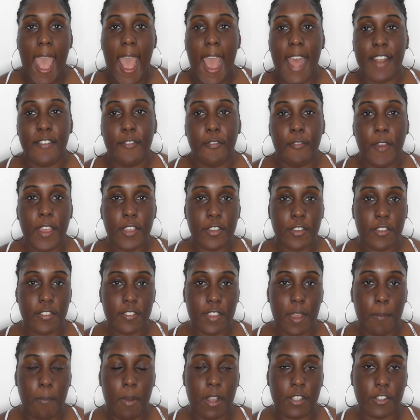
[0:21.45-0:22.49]
And thank you
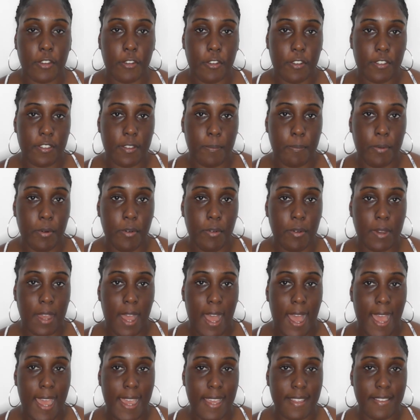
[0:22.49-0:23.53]
so much for your support,
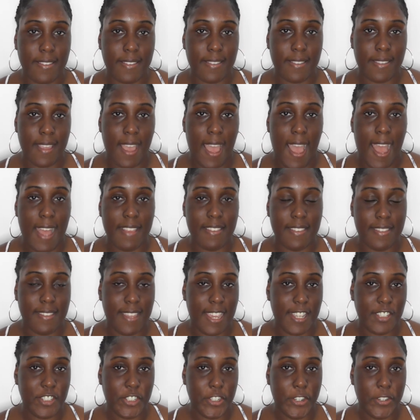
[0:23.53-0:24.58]
guys. And
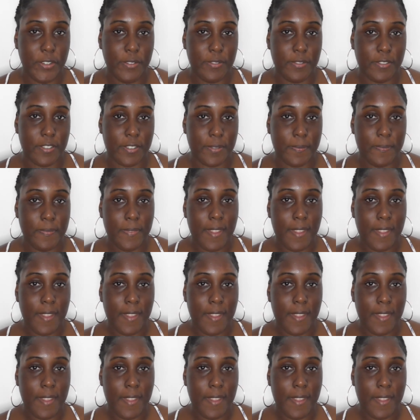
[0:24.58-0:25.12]
stay tuned.